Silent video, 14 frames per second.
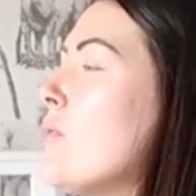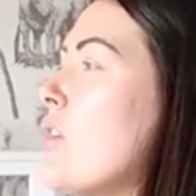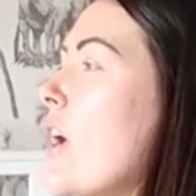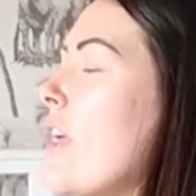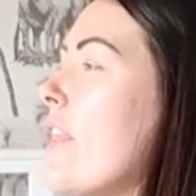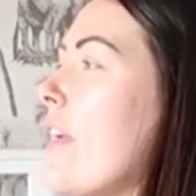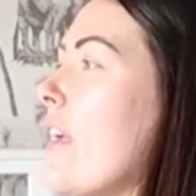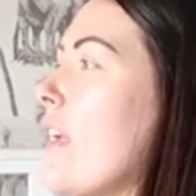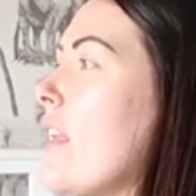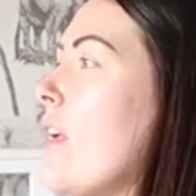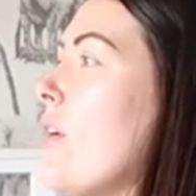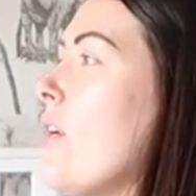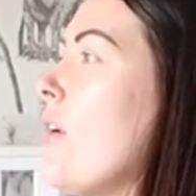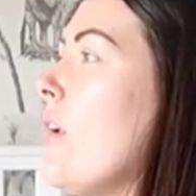Try to think
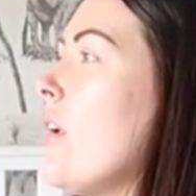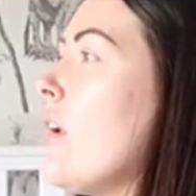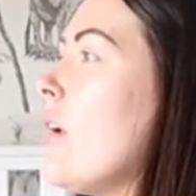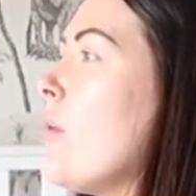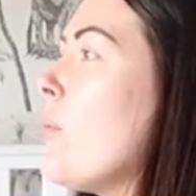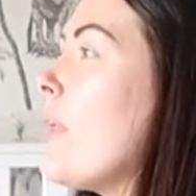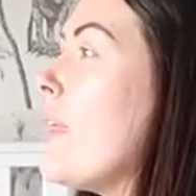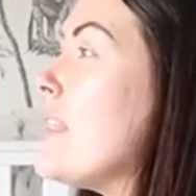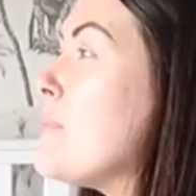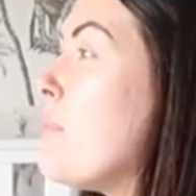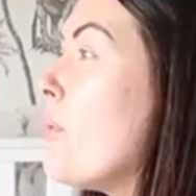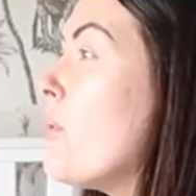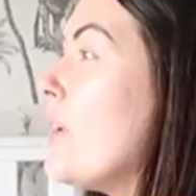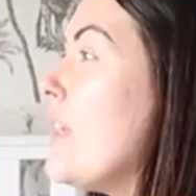now. We liked
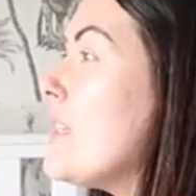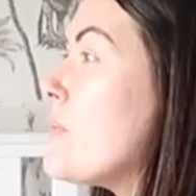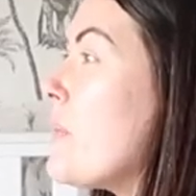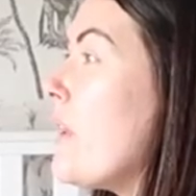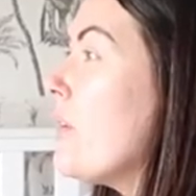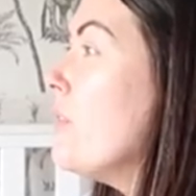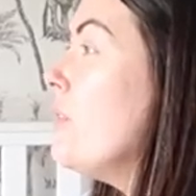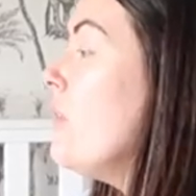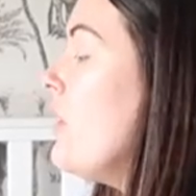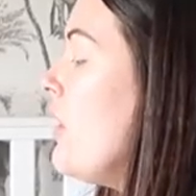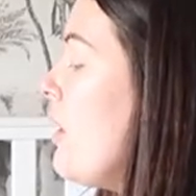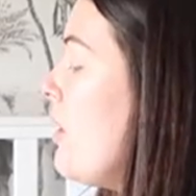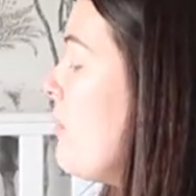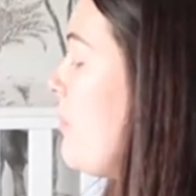Bonnie as well
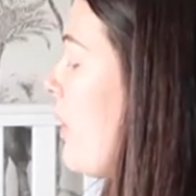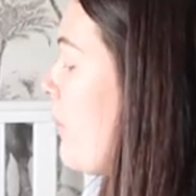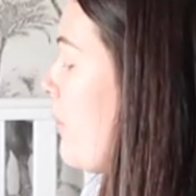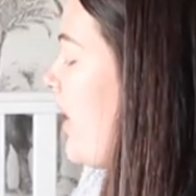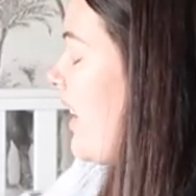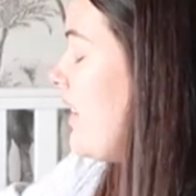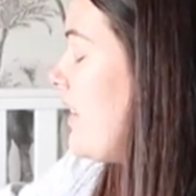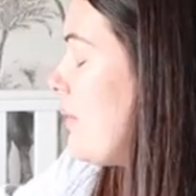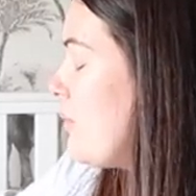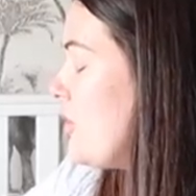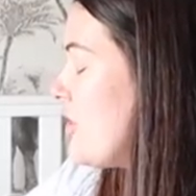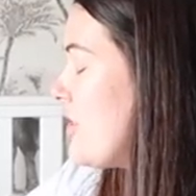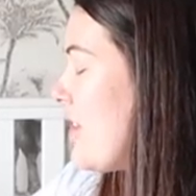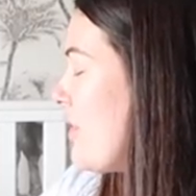but we ended up,
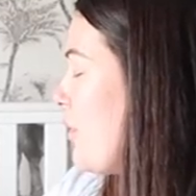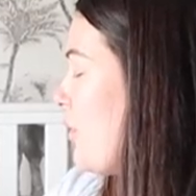we just, I